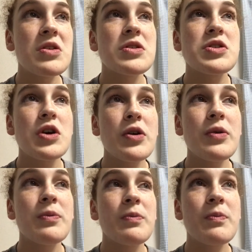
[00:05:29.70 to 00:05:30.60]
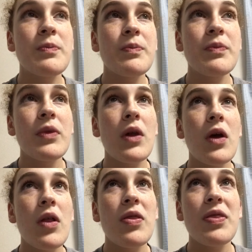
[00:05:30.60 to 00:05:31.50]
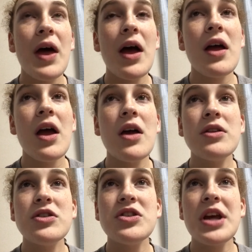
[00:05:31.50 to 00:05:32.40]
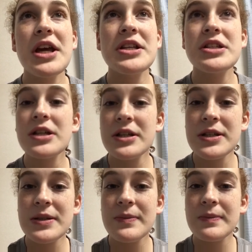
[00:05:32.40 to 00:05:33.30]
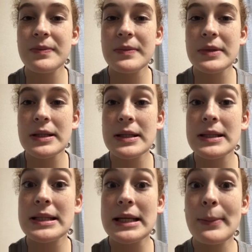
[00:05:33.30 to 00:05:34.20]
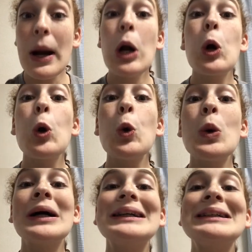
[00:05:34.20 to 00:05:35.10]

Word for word: So that ends day six. See you tomorrow.